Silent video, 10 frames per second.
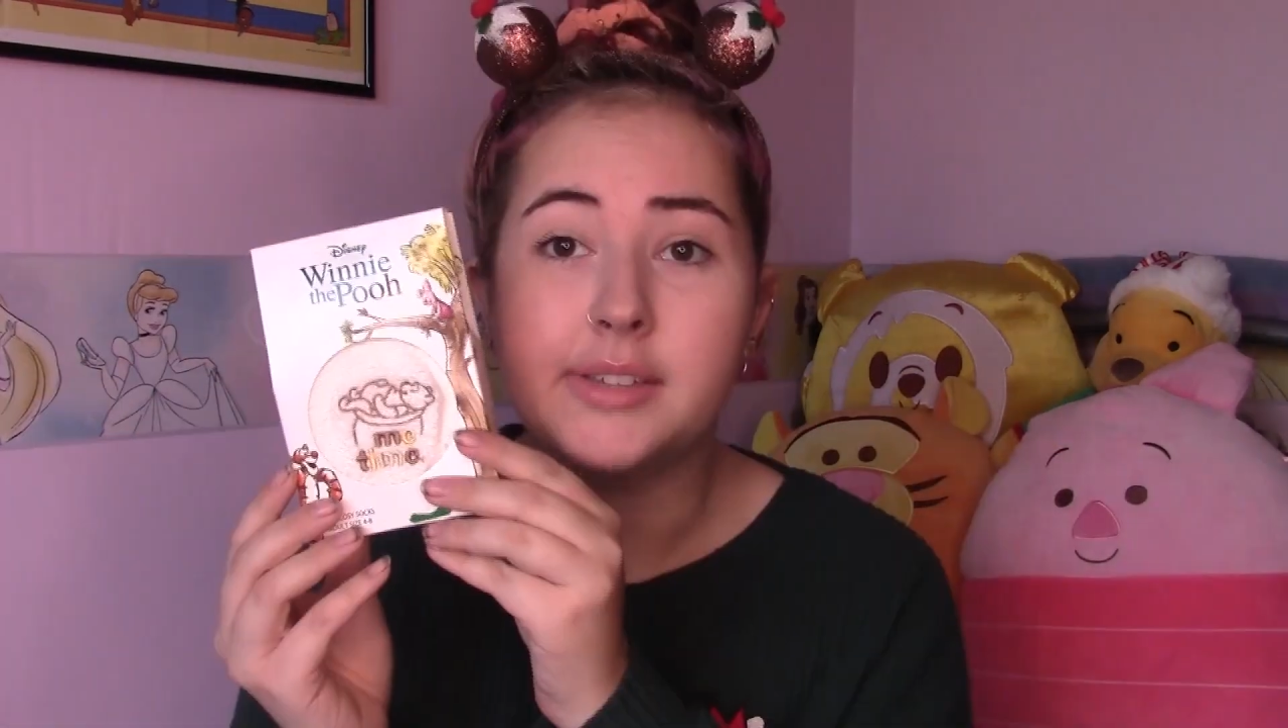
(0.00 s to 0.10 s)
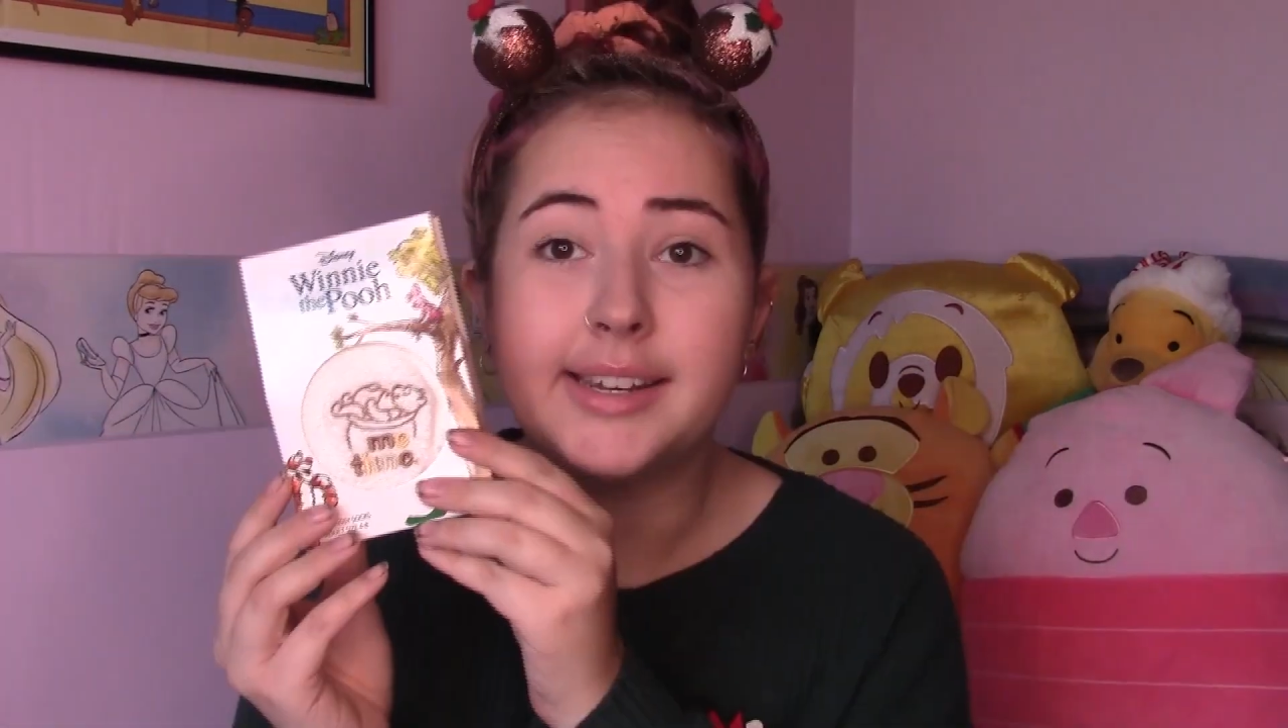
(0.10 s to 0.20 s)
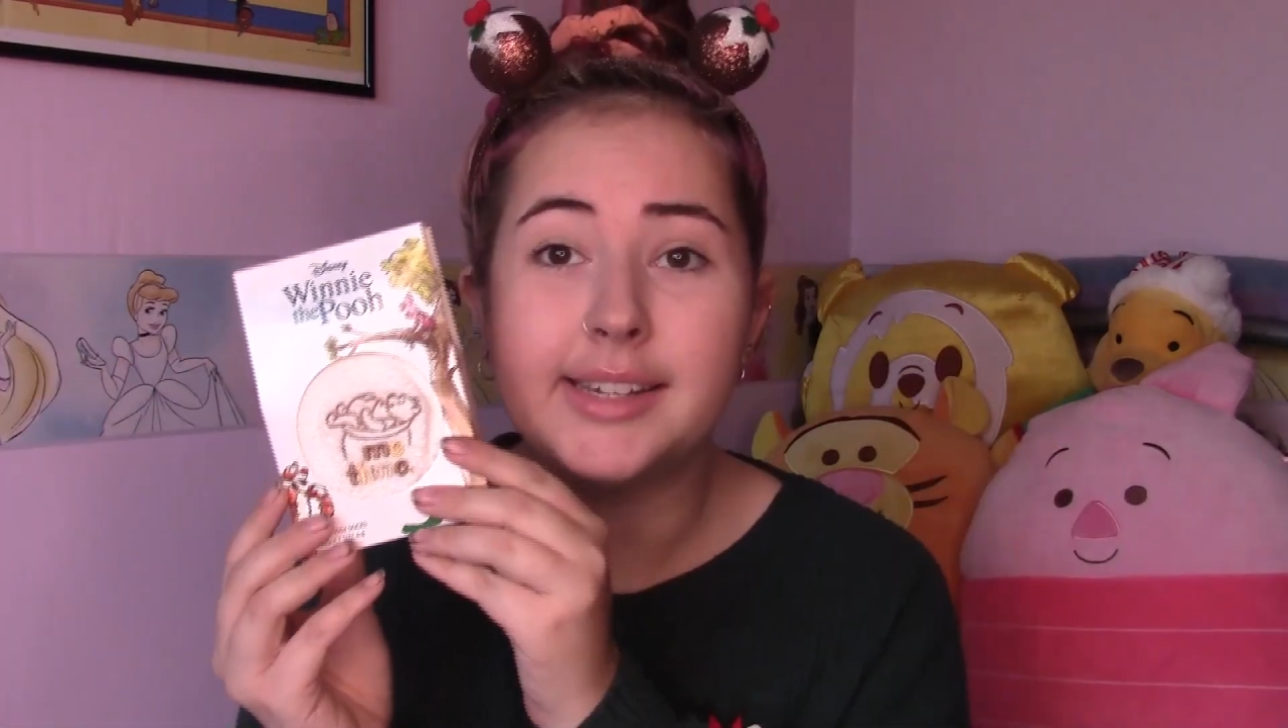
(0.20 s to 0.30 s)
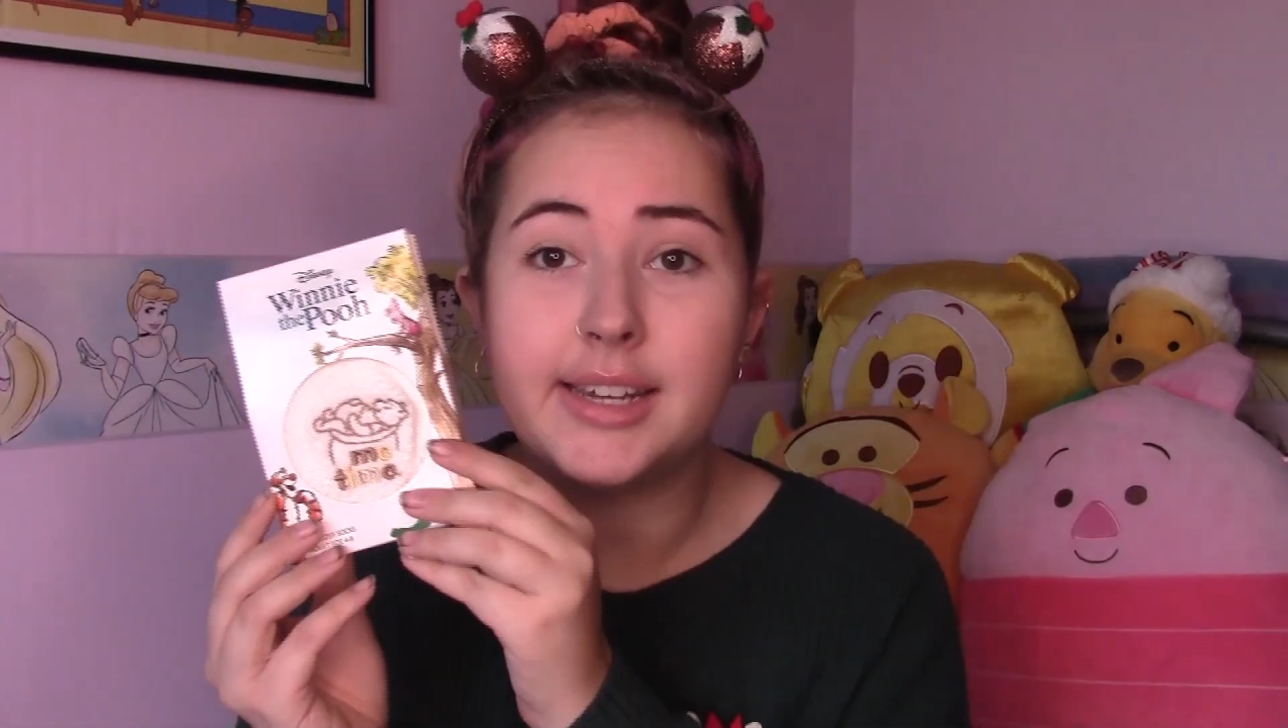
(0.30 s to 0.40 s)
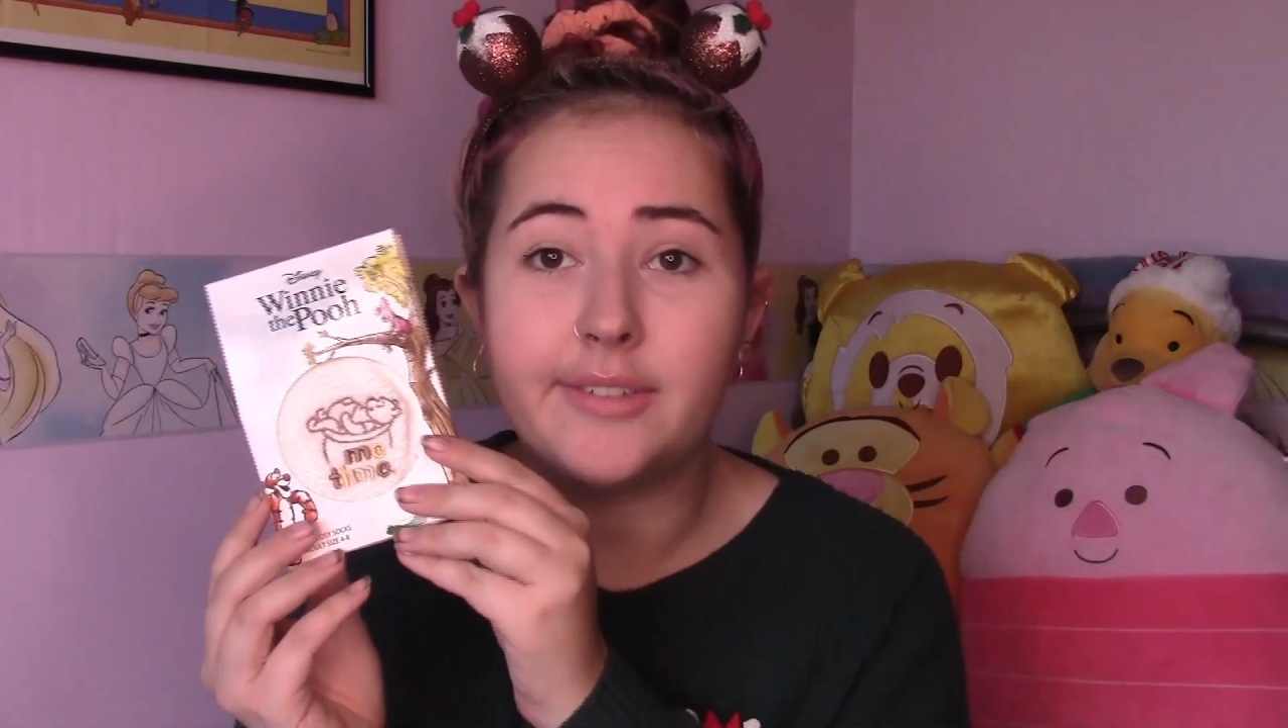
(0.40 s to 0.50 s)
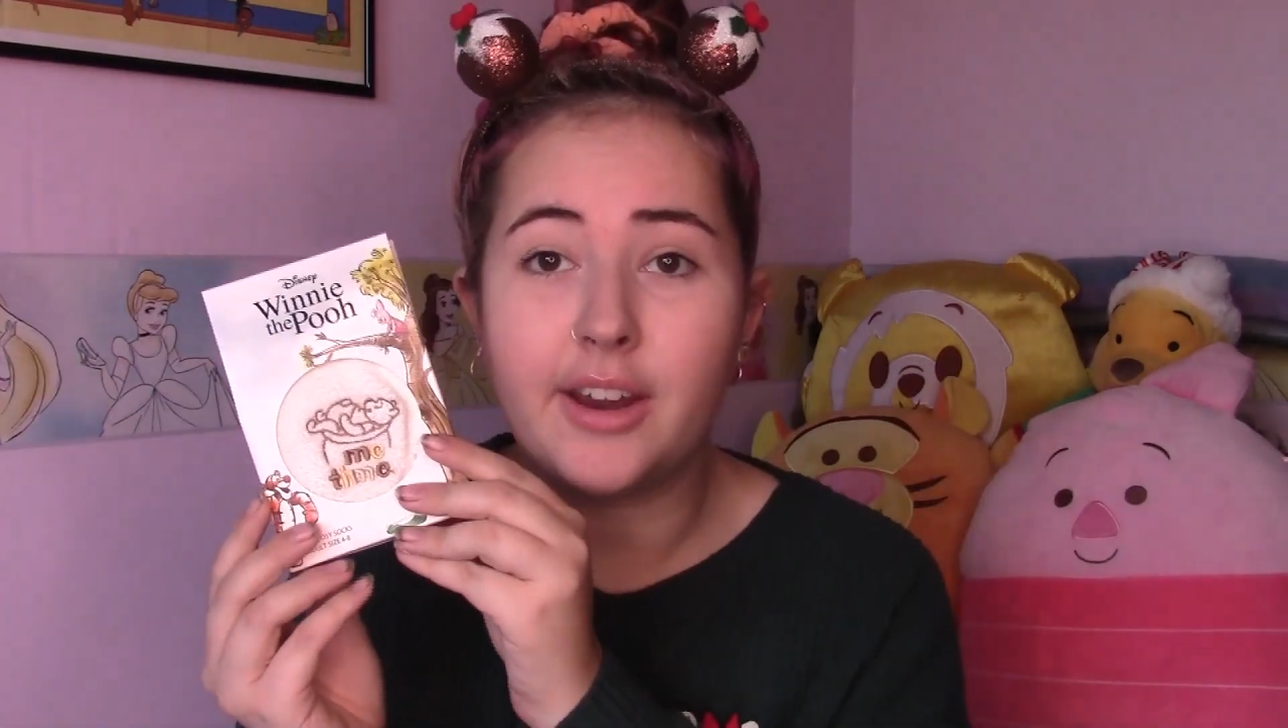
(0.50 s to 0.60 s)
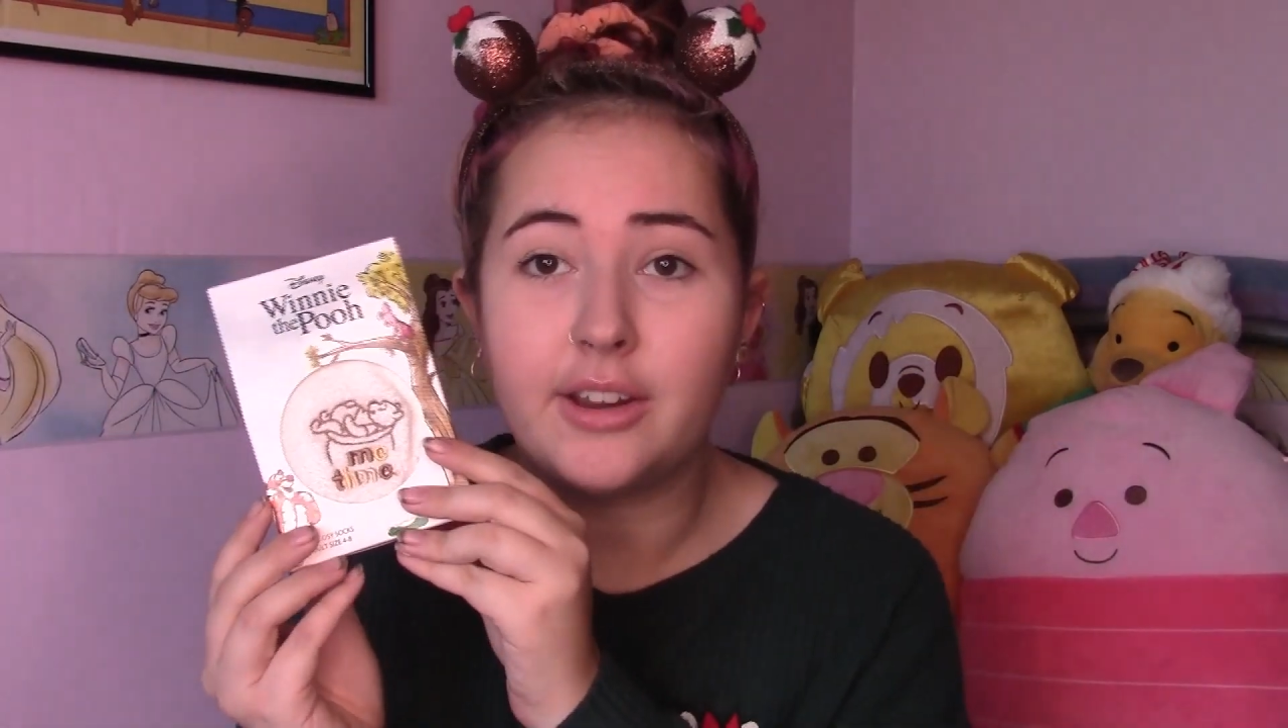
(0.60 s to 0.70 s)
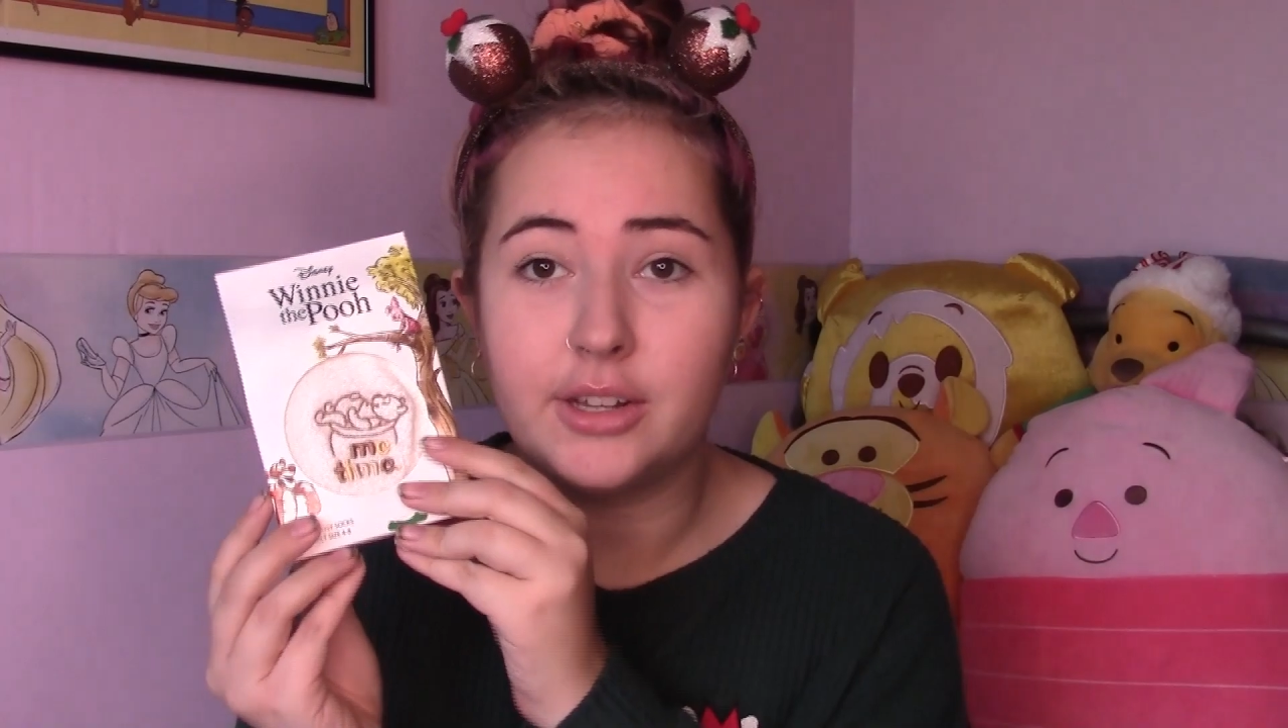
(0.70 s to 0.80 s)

Santa did a very